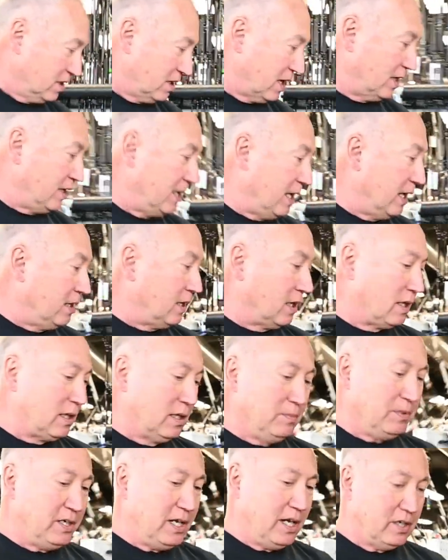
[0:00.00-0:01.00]
an, an
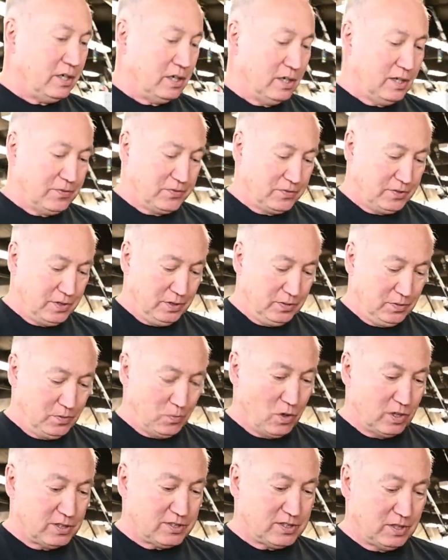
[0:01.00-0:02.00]
eliminator if you
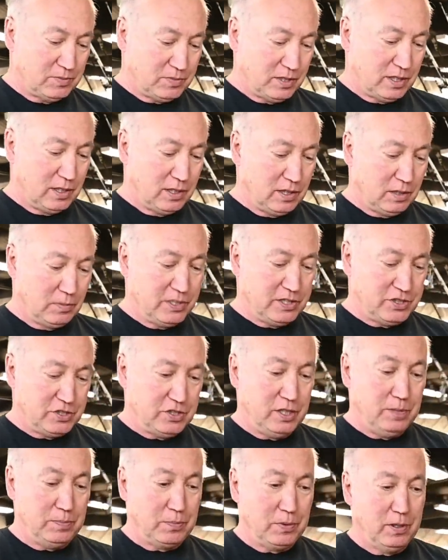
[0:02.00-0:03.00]
want something a little bit
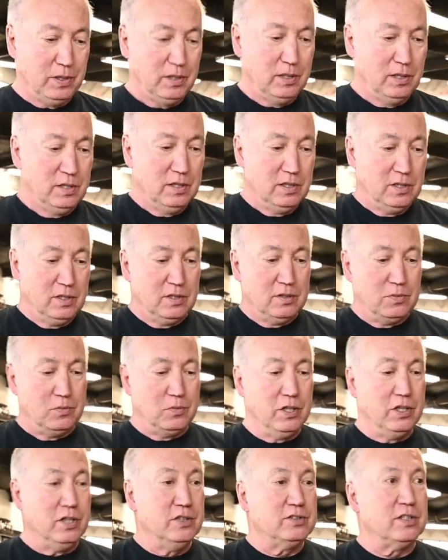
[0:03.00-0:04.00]
cheaper.
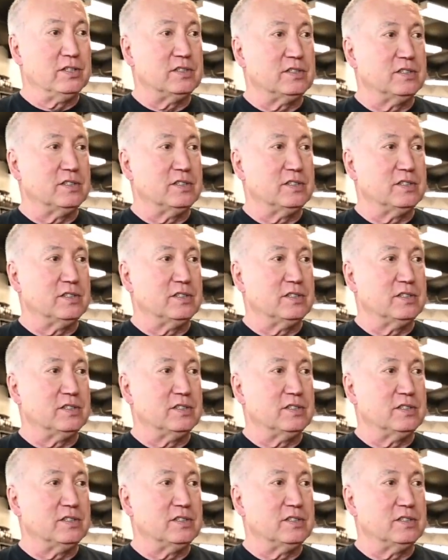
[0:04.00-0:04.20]
We're using